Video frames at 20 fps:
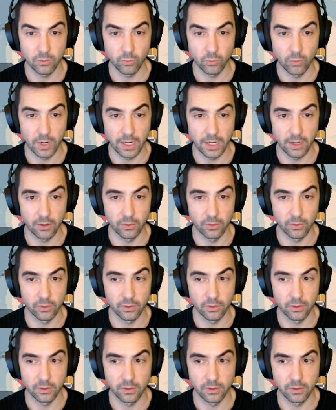Wow.
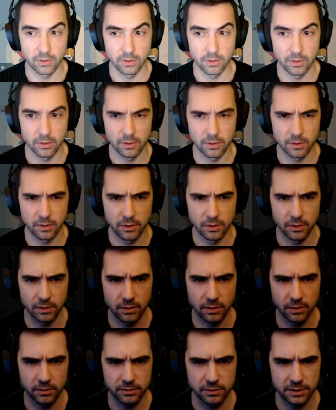
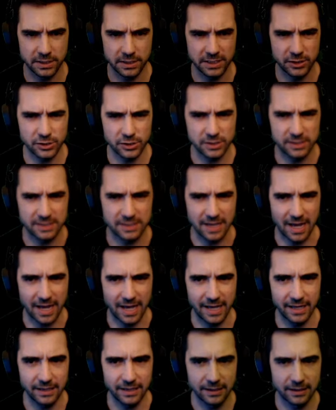Did he just
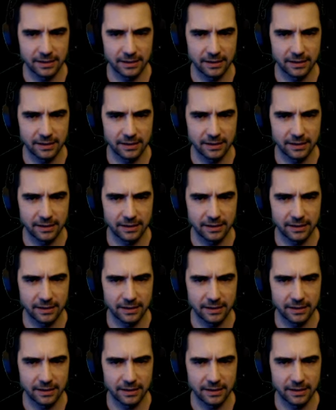die?